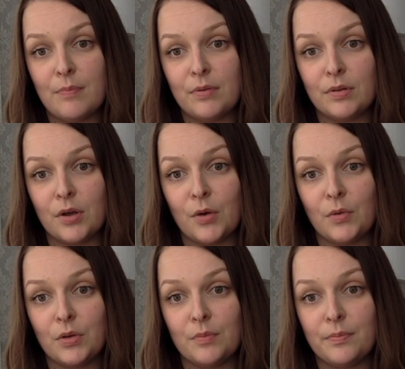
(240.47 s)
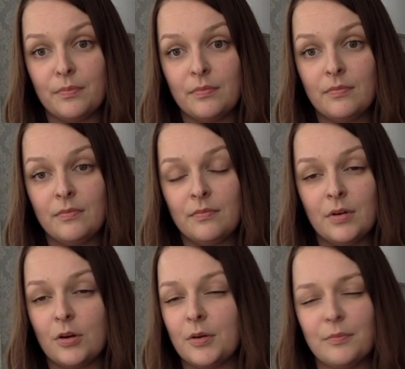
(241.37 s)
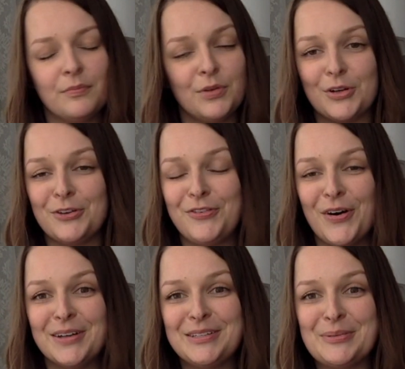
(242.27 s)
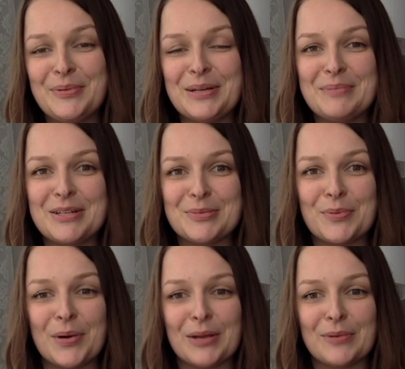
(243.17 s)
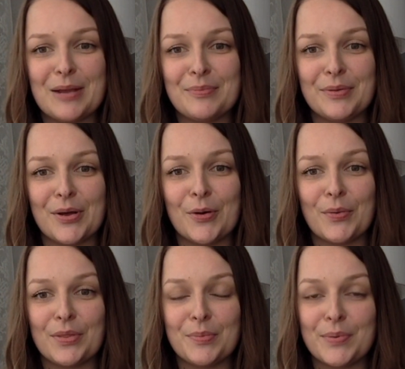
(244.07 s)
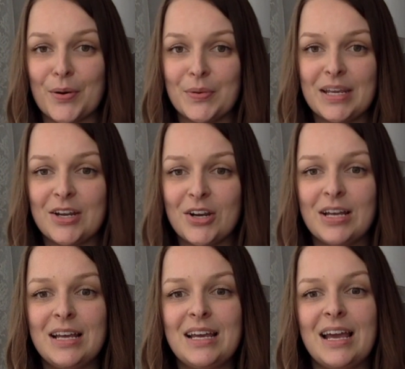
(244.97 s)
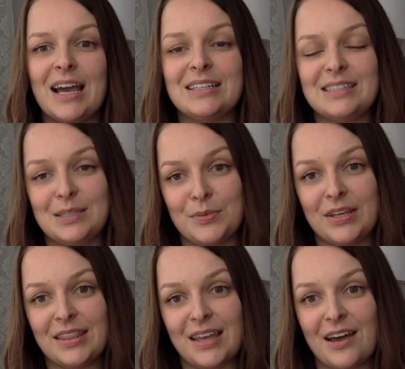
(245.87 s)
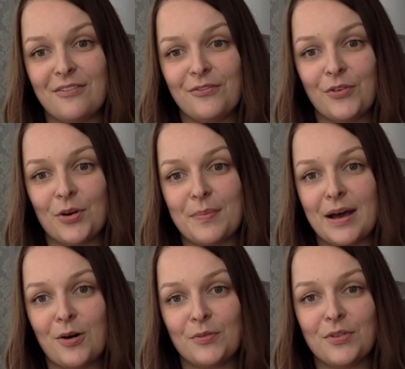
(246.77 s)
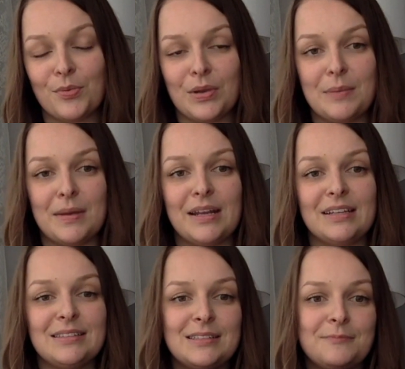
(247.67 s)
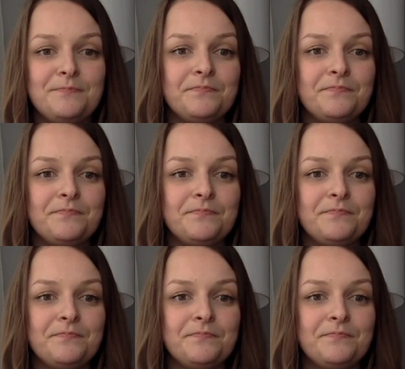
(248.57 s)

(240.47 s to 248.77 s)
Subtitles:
below you're going to fall into a pretty major point right below the bone here and stimulate that for about 3 minutes.